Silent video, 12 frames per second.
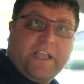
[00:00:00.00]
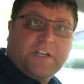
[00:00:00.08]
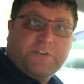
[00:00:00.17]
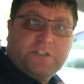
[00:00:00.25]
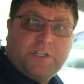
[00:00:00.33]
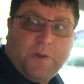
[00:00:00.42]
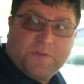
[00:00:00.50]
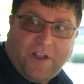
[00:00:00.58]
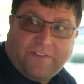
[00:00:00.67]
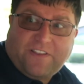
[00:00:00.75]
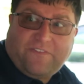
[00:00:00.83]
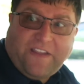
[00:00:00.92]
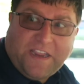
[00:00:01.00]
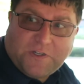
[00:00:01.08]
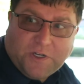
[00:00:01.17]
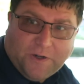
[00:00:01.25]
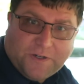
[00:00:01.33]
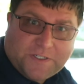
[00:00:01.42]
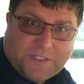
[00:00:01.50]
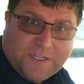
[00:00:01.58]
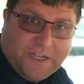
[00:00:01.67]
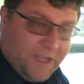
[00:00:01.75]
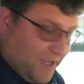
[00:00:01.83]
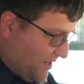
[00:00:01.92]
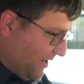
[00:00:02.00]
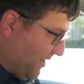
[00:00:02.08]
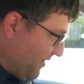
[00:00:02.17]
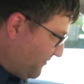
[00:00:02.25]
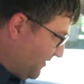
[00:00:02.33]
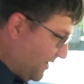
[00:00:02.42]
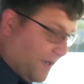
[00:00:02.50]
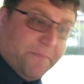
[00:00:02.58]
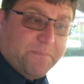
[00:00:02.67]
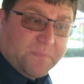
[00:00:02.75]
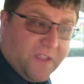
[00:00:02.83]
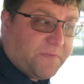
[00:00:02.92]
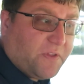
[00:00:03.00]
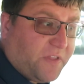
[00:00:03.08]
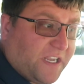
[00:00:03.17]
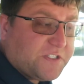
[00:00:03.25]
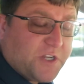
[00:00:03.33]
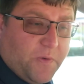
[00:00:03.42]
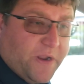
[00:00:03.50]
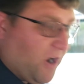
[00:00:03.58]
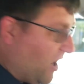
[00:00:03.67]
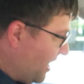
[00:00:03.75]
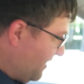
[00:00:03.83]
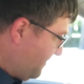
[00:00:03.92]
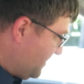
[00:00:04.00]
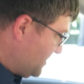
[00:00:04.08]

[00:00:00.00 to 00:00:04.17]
actually shows off the features of the things going off.